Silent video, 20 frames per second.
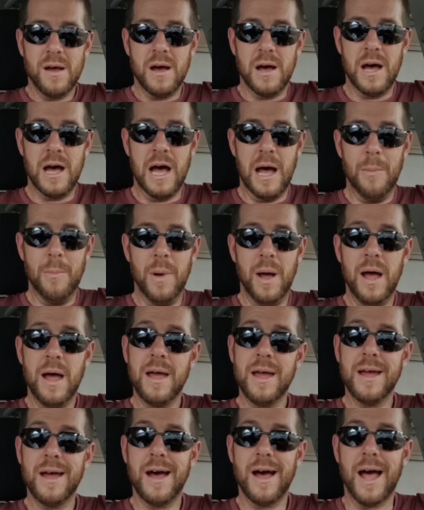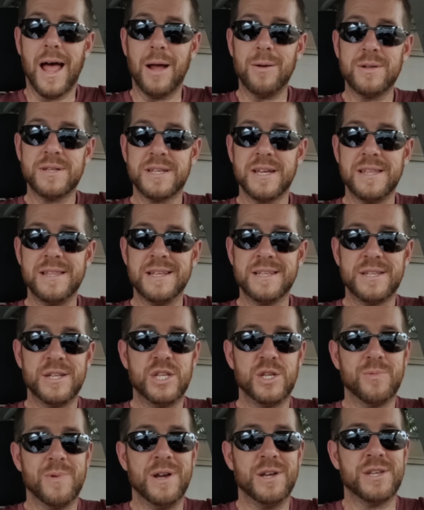I would say this
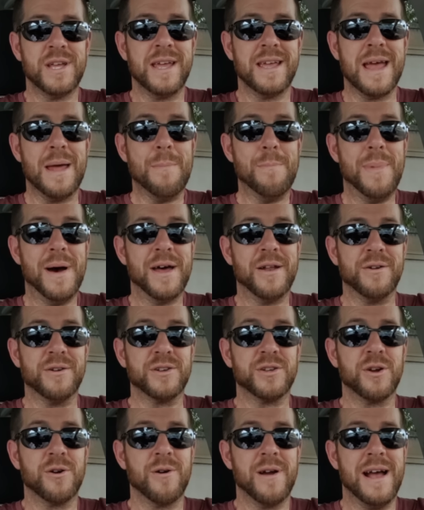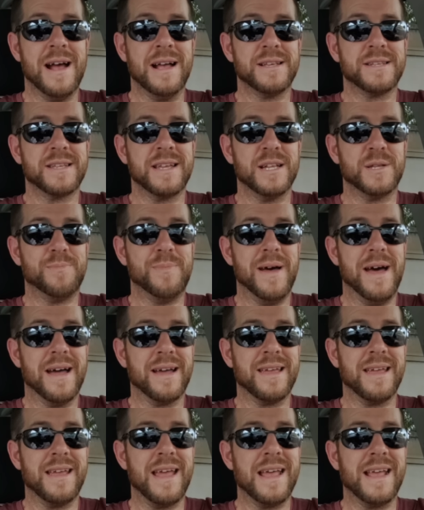situation ain't getting better until her ass gets
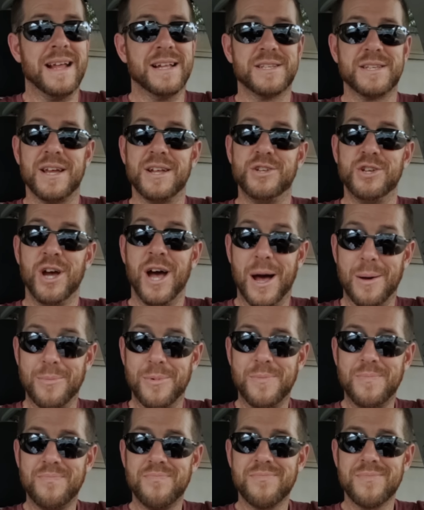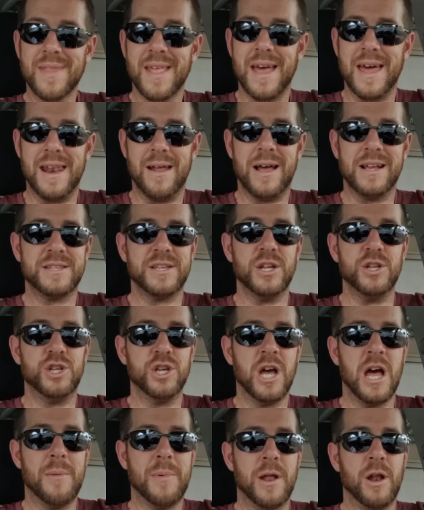back and gets a job. And I say
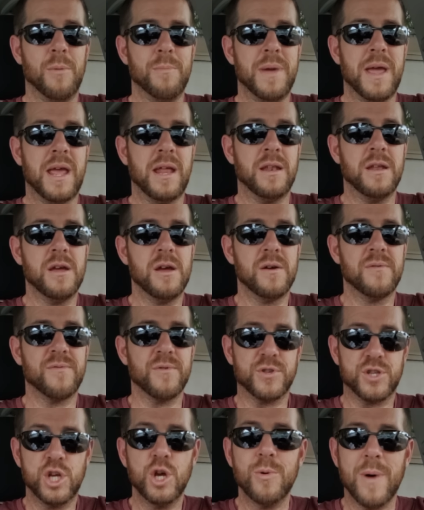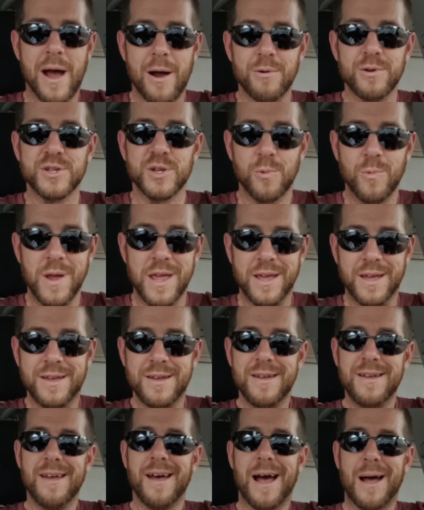job, I don't mean for 2 hours a
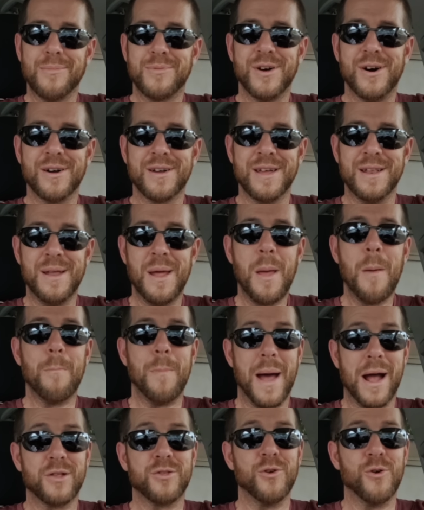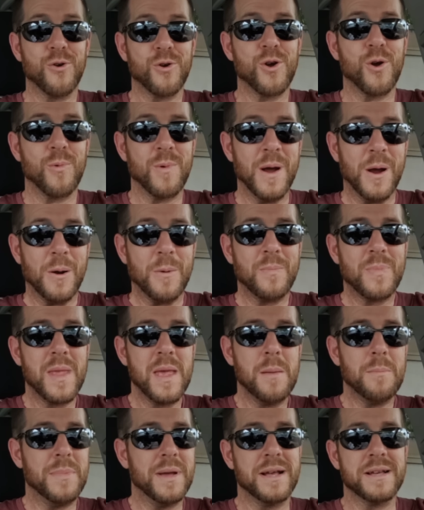week. I'm talking back to her career,
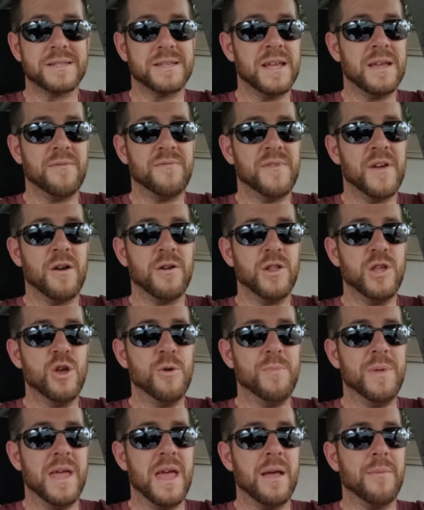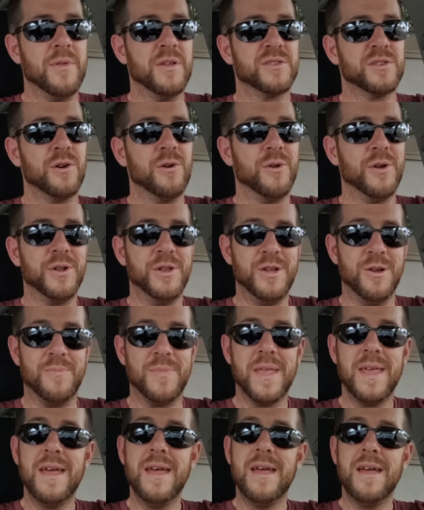because it ain't fair to you being this all on you.
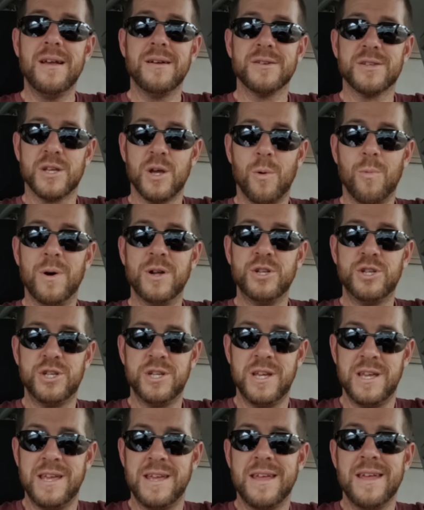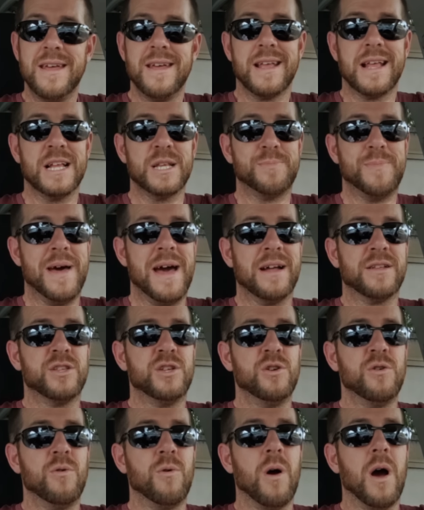So when she gets back
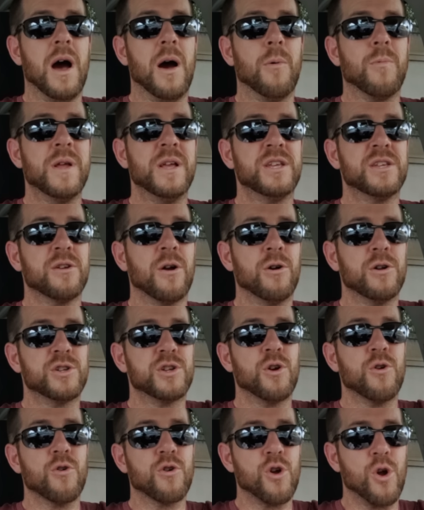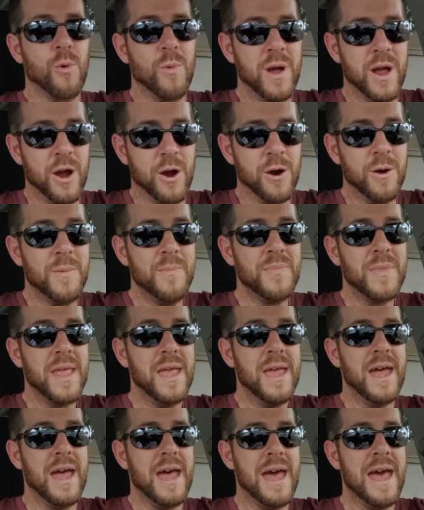to restart her career
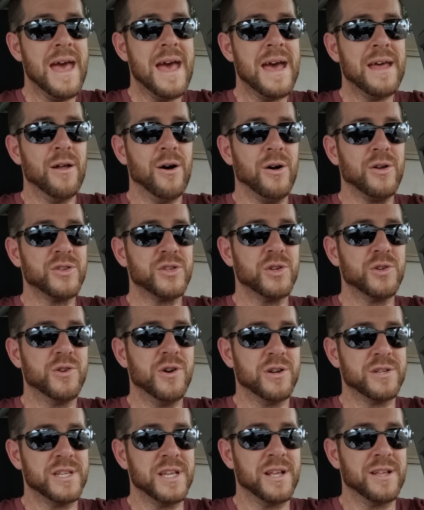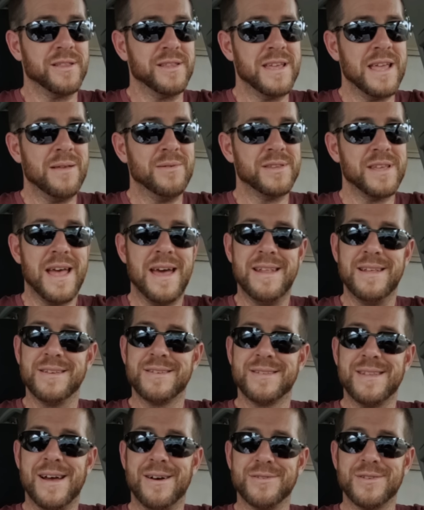and also cooks and cleans and
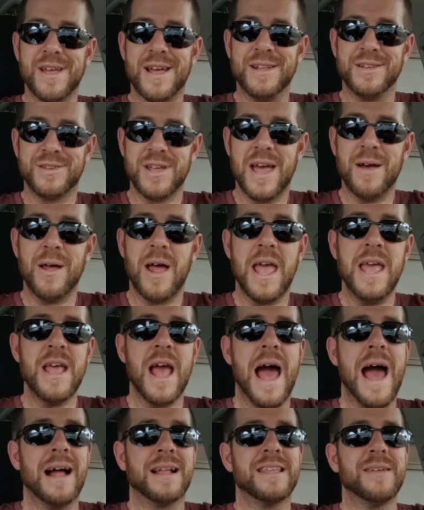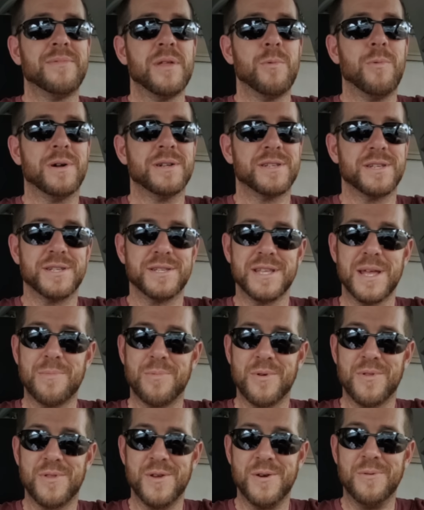is now and actively wants to
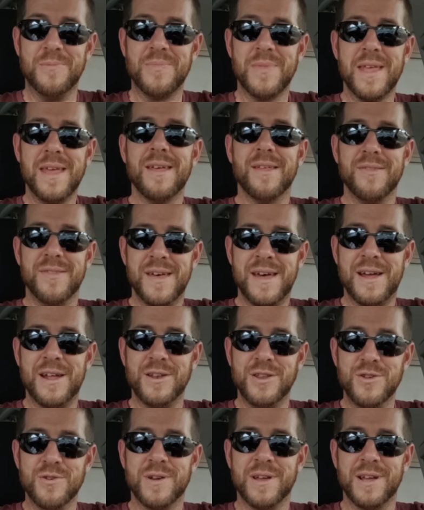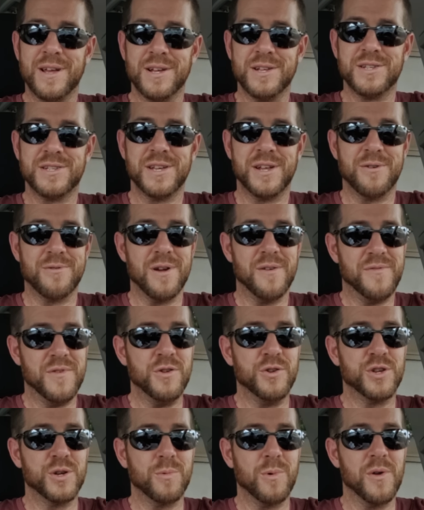sleep with you, then you can consider a
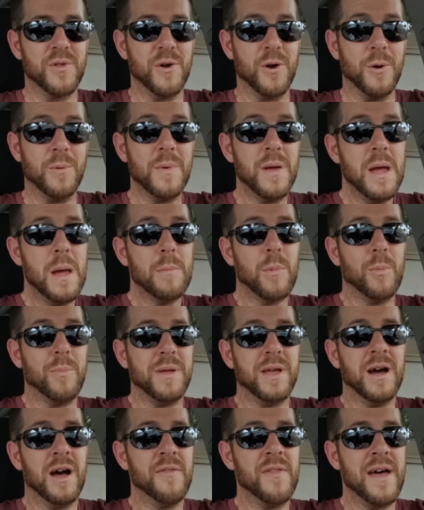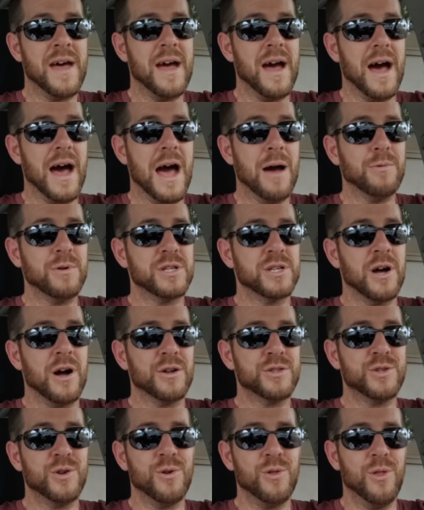future with her. But beyond that, I would
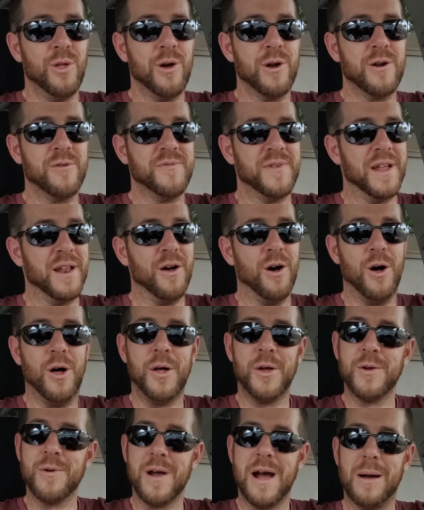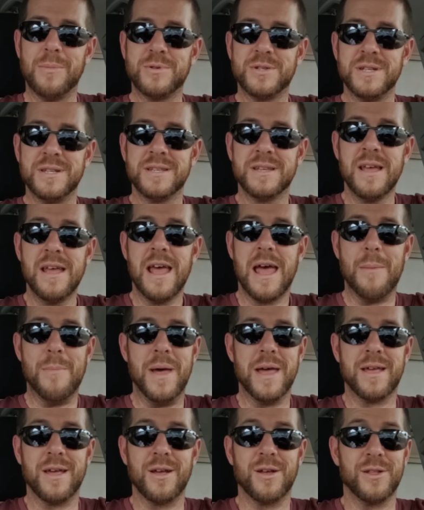talk to a lawyer, find out all your options, and
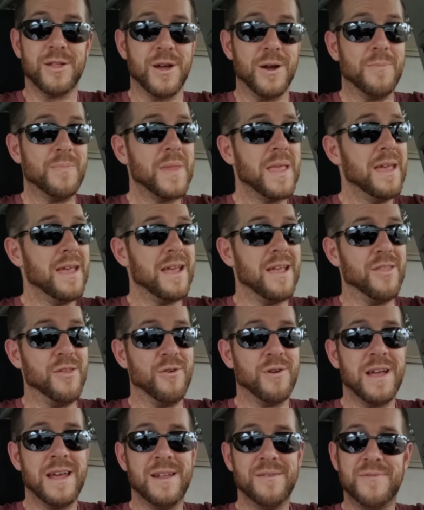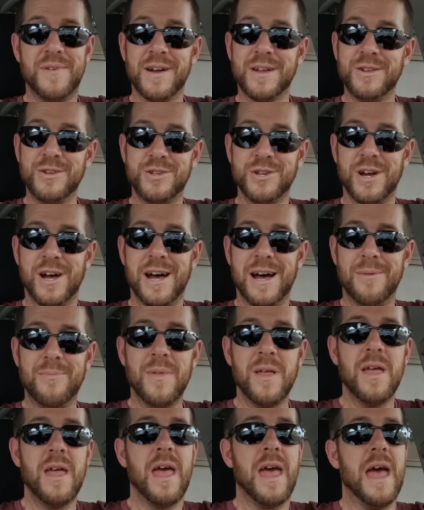make it clear. Either you're getting a fucking
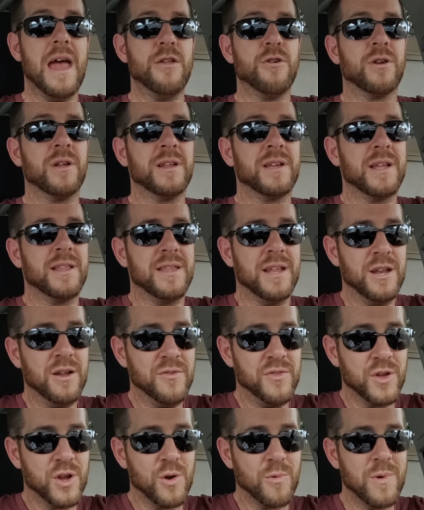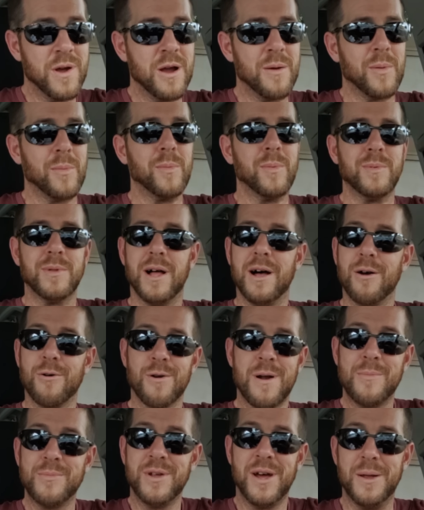job and you're going to continue on the career, blah, blah, blah,
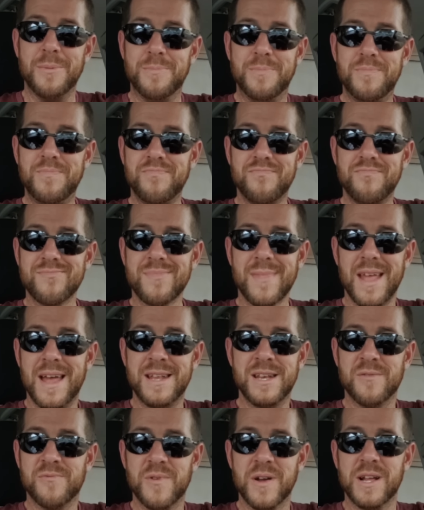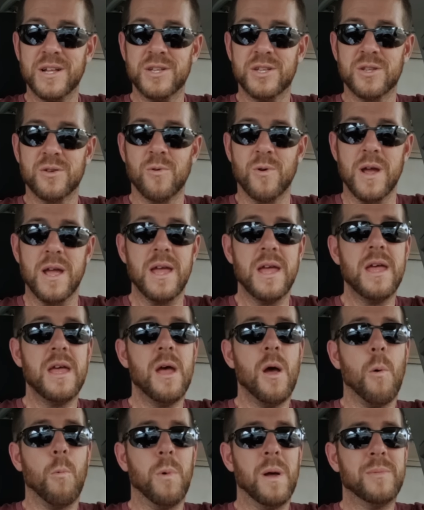or I'm done. End of freaking story.
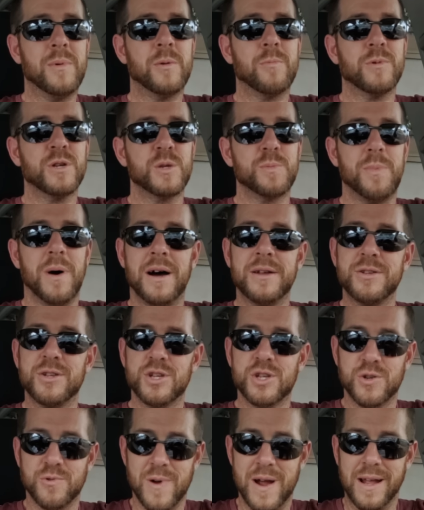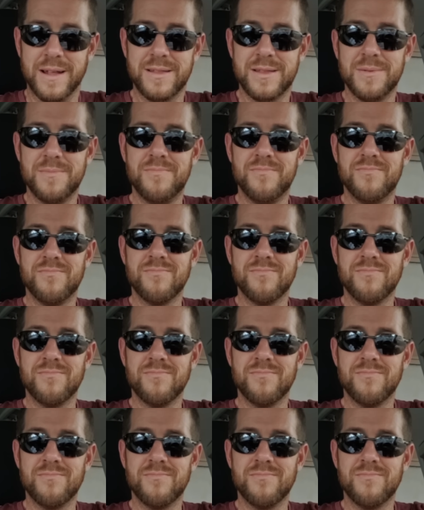Women respond to strength.